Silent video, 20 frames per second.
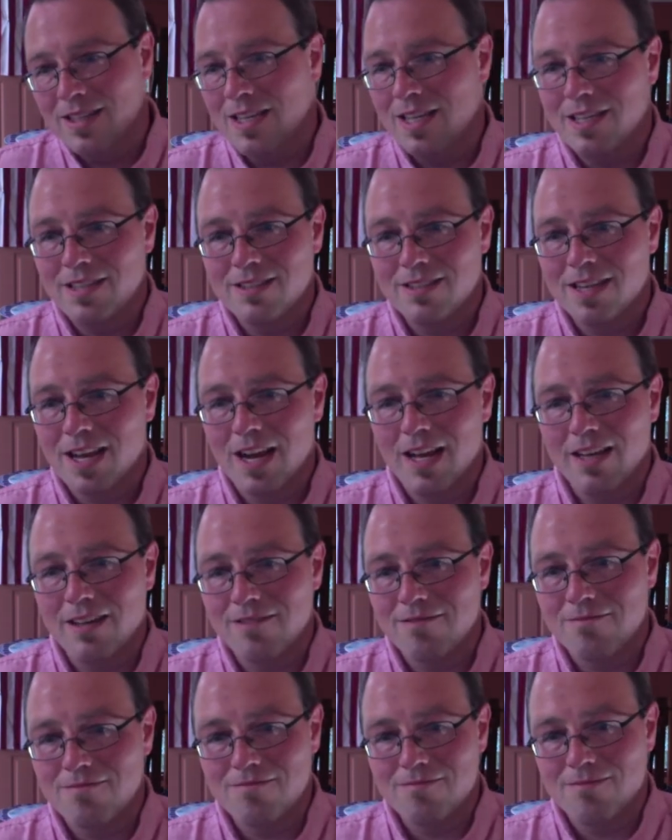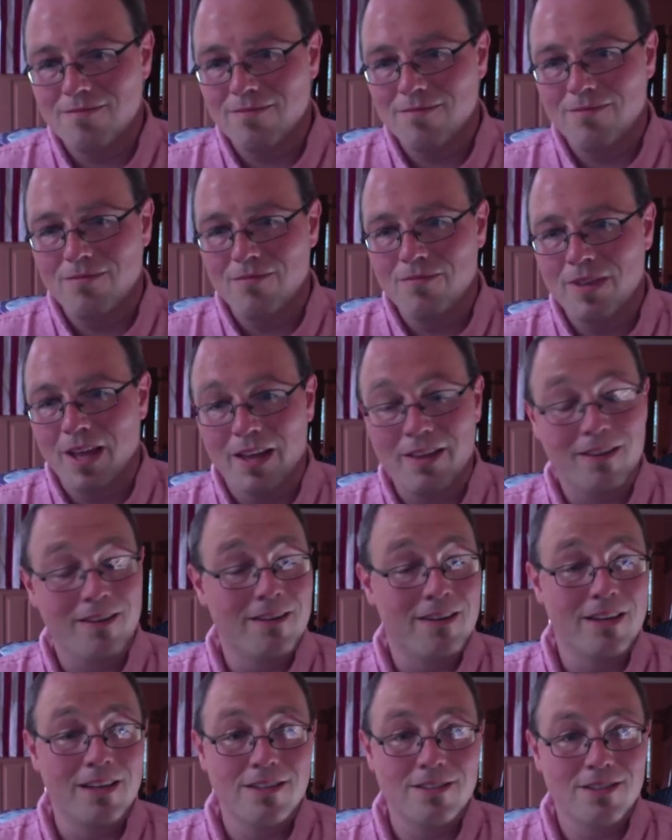he's got nothing.
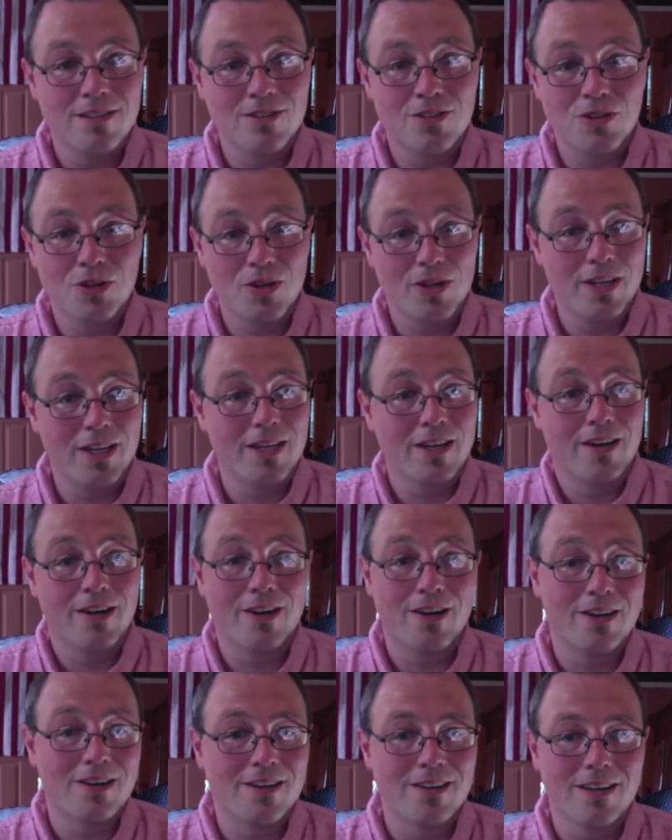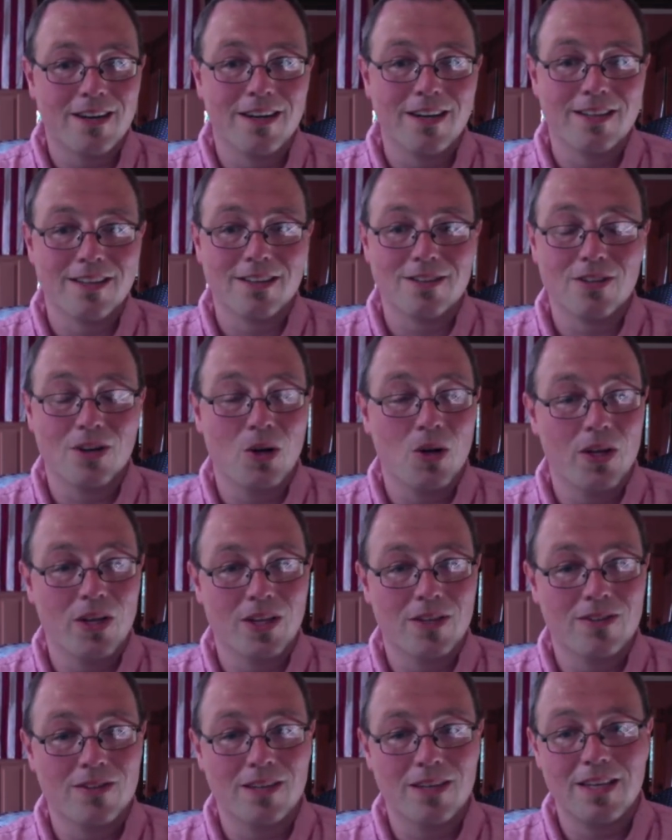He's just cookie cutter. That's all I
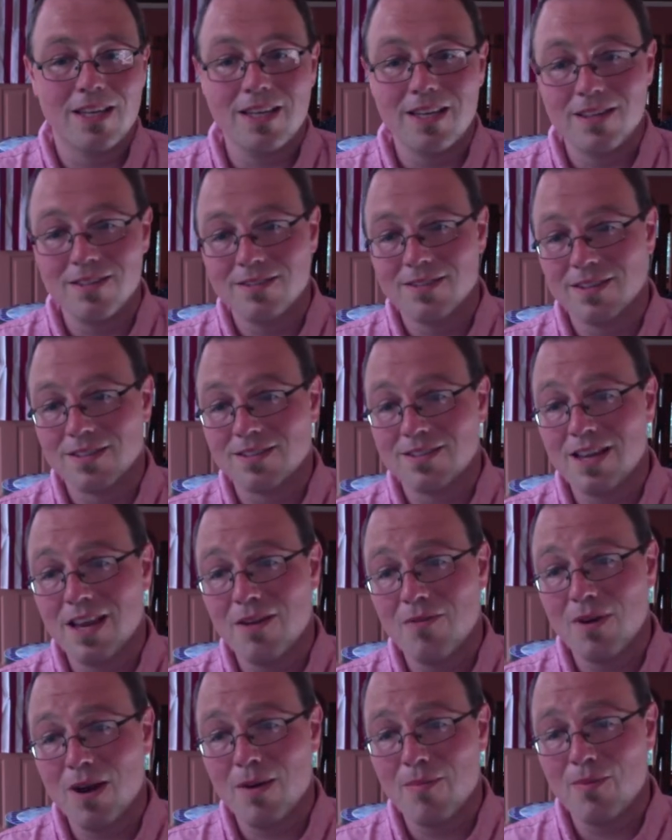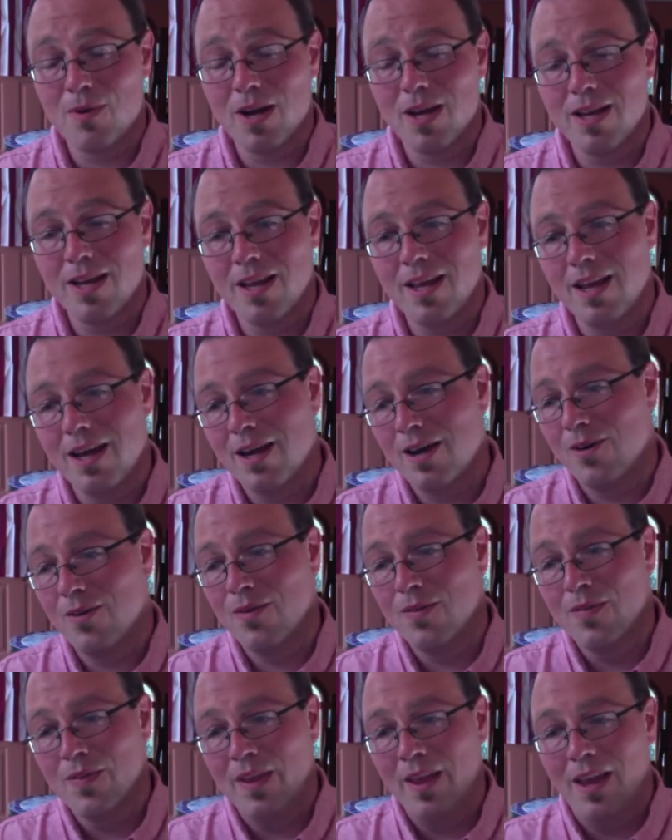can see. He's a state rep right now.